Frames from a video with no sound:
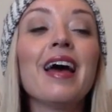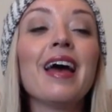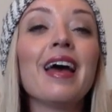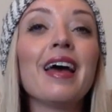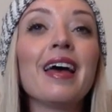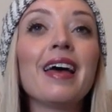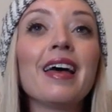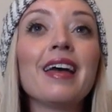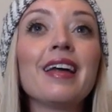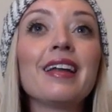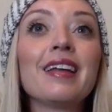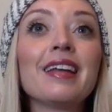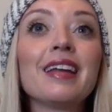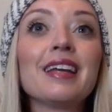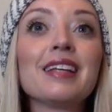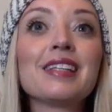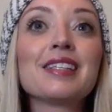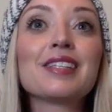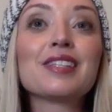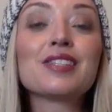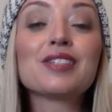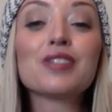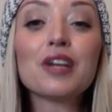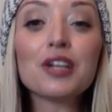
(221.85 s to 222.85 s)
And
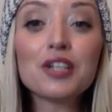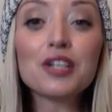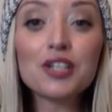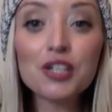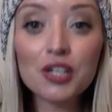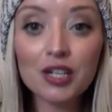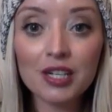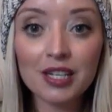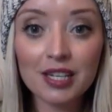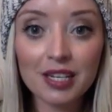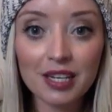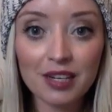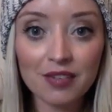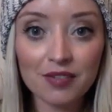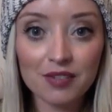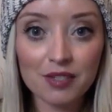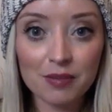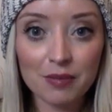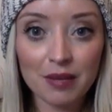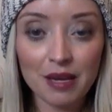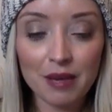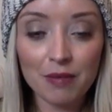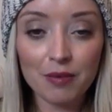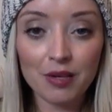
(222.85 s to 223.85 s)
it's such a gift to
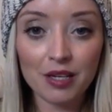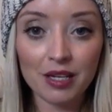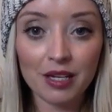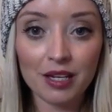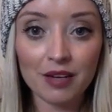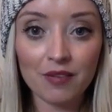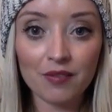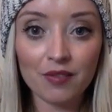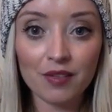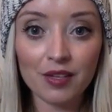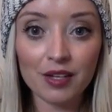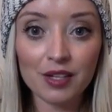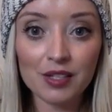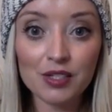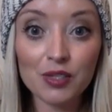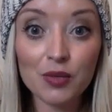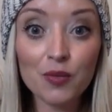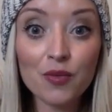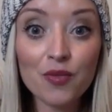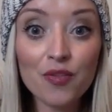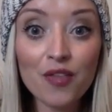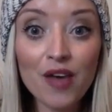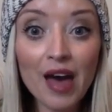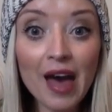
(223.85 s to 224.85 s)
be able to give this.
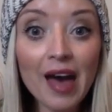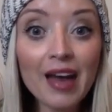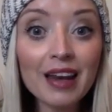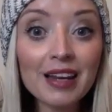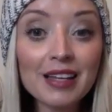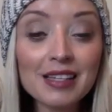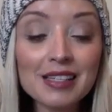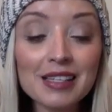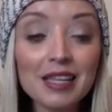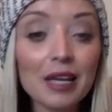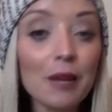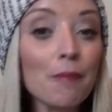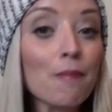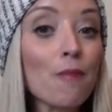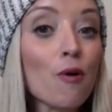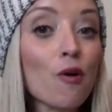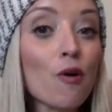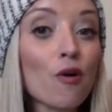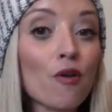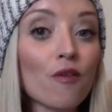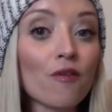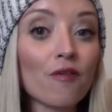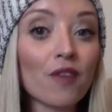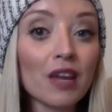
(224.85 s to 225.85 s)
So that is like
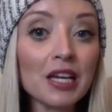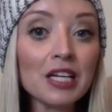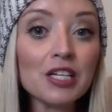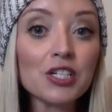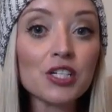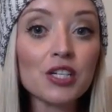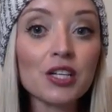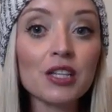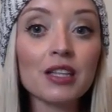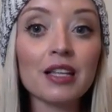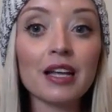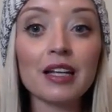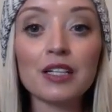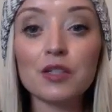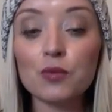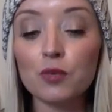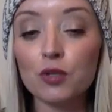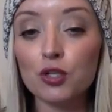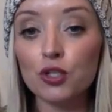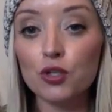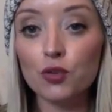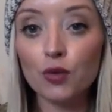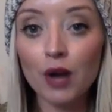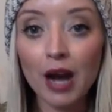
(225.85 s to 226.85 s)
motivation. That's
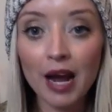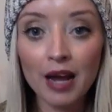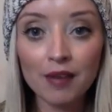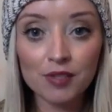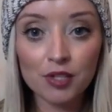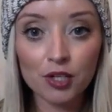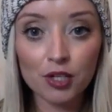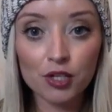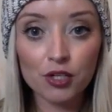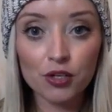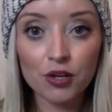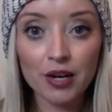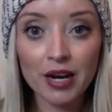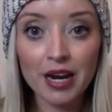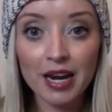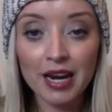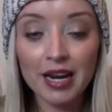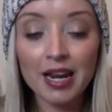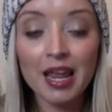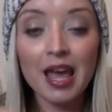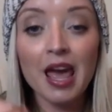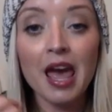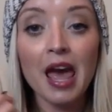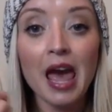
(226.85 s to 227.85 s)
what drives our
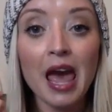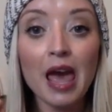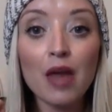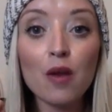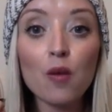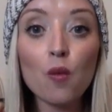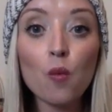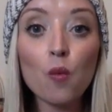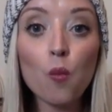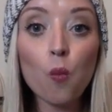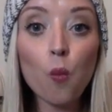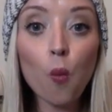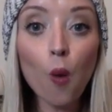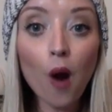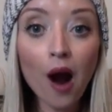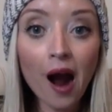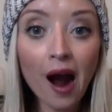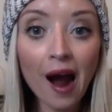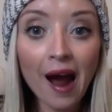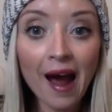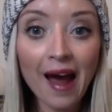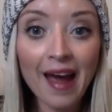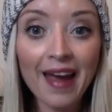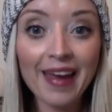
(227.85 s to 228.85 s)
train. And
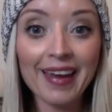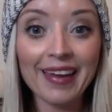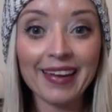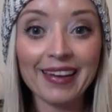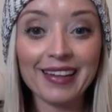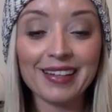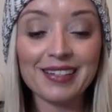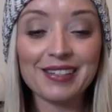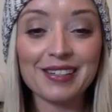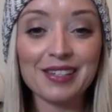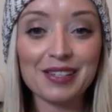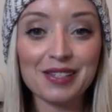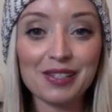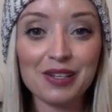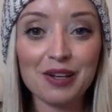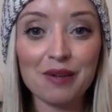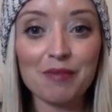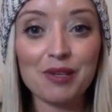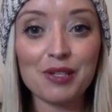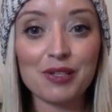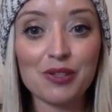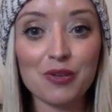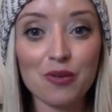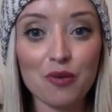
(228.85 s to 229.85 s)
why is this going to
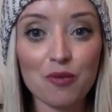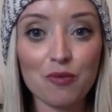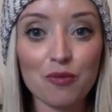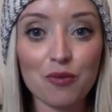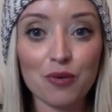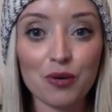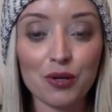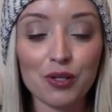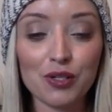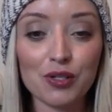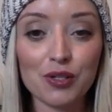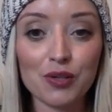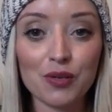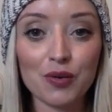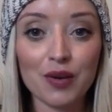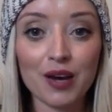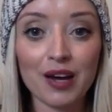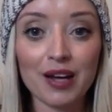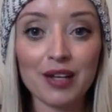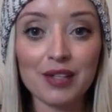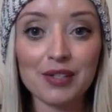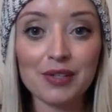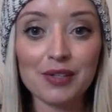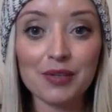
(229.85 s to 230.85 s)
be so important to you
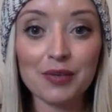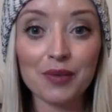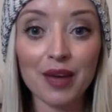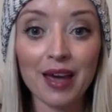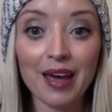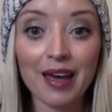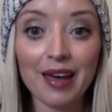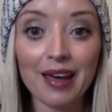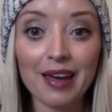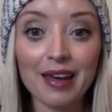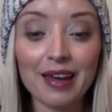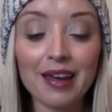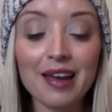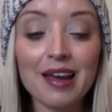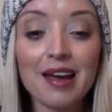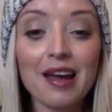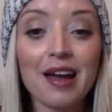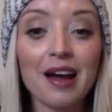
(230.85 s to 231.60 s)
guys? Okay.